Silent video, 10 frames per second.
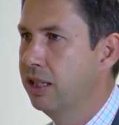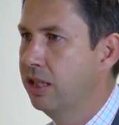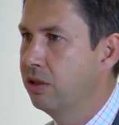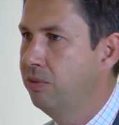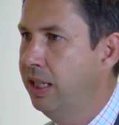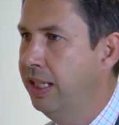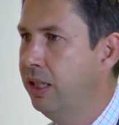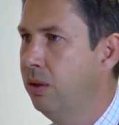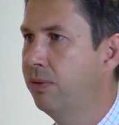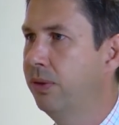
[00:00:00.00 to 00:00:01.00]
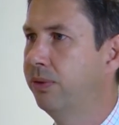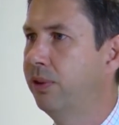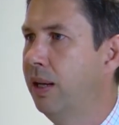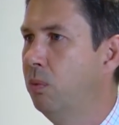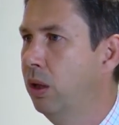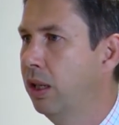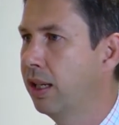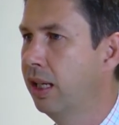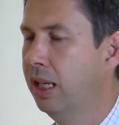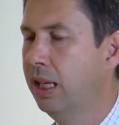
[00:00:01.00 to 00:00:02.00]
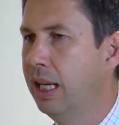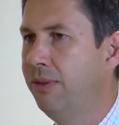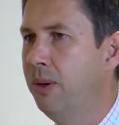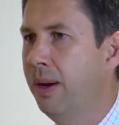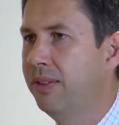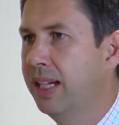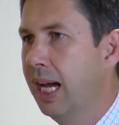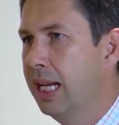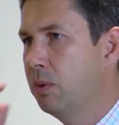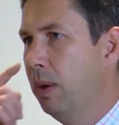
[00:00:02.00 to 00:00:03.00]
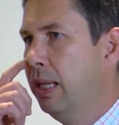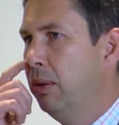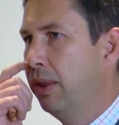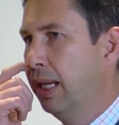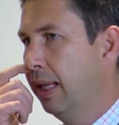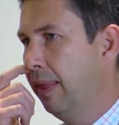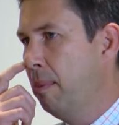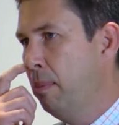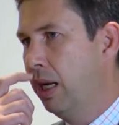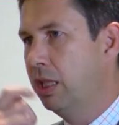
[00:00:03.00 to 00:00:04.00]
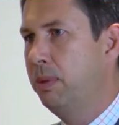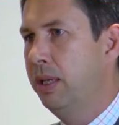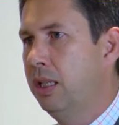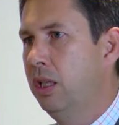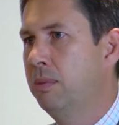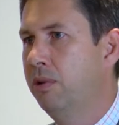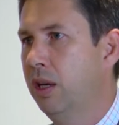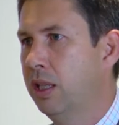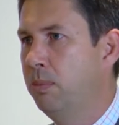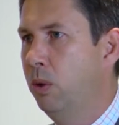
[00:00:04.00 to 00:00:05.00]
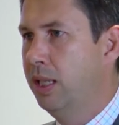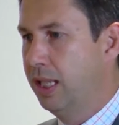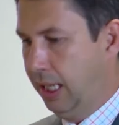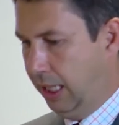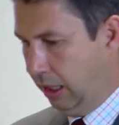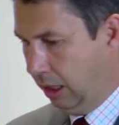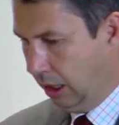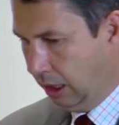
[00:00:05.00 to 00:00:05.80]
And it's a really useful framework if you have a case where you think there might human rights point here.